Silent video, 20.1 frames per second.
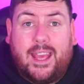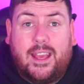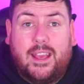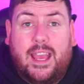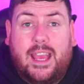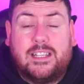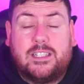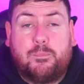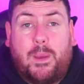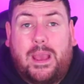It's
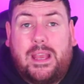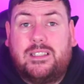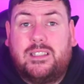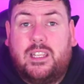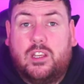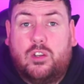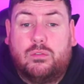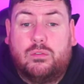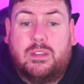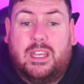basically
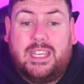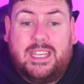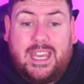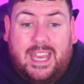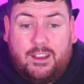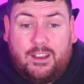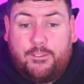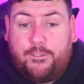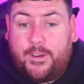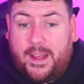called the
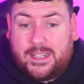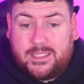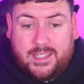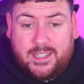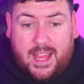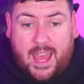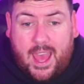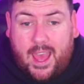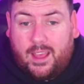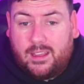Gigafast
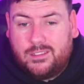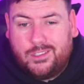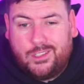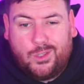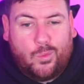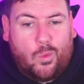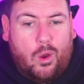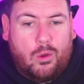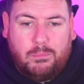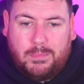net. You
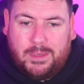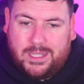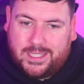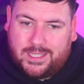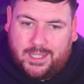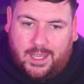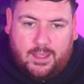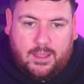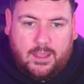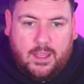won't miss
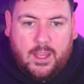it.